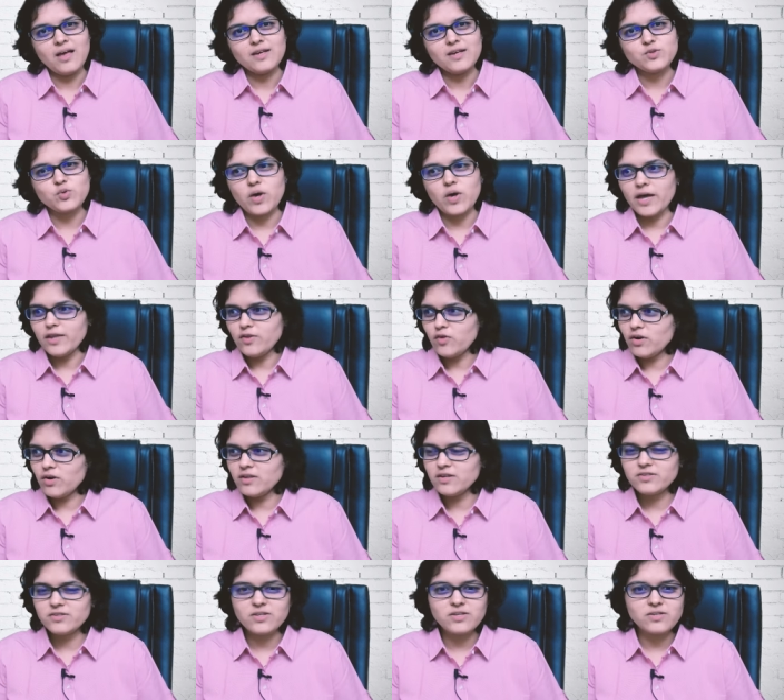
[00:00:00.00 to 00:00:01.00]
So I
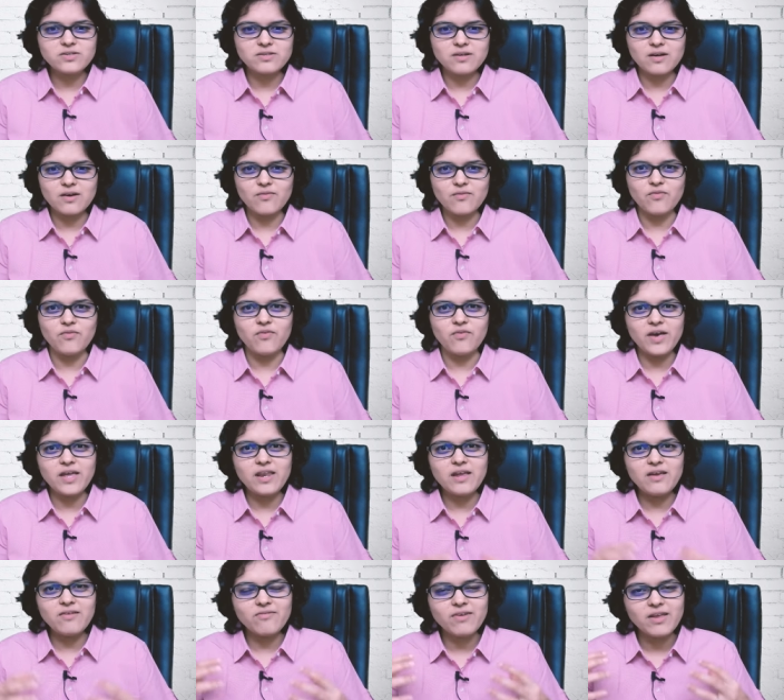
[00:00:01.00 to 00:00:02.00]
thought this is a
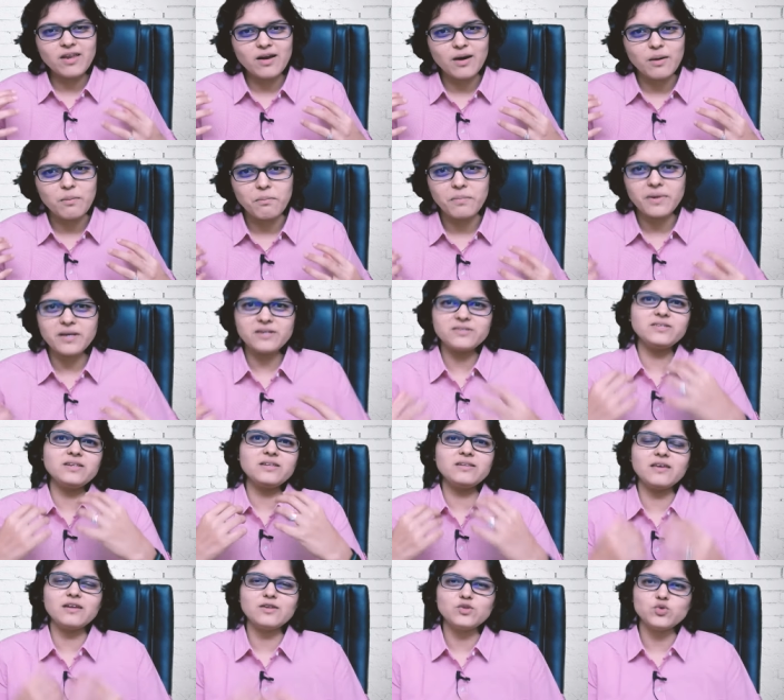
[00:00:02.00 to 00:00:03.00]
very very
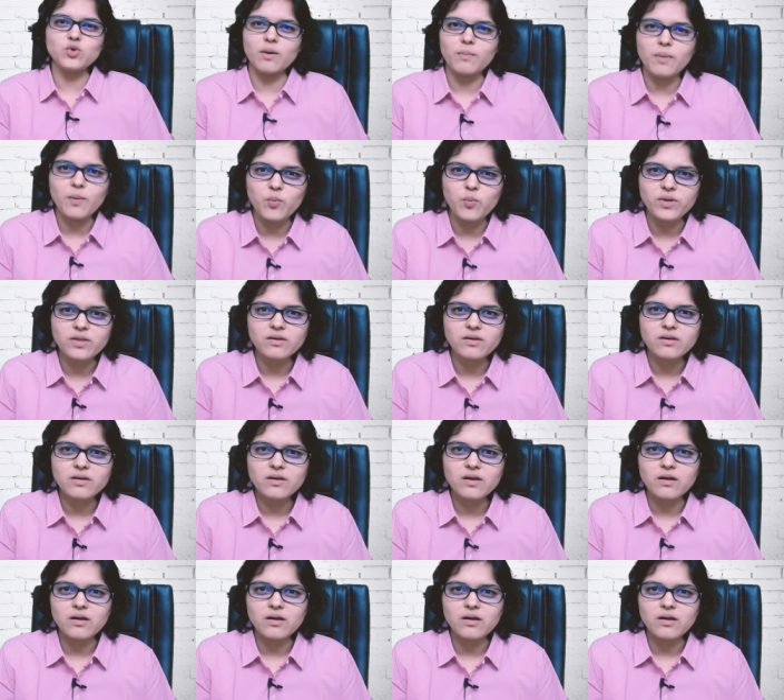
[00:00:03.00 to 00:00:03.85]
amazing thing to come up with.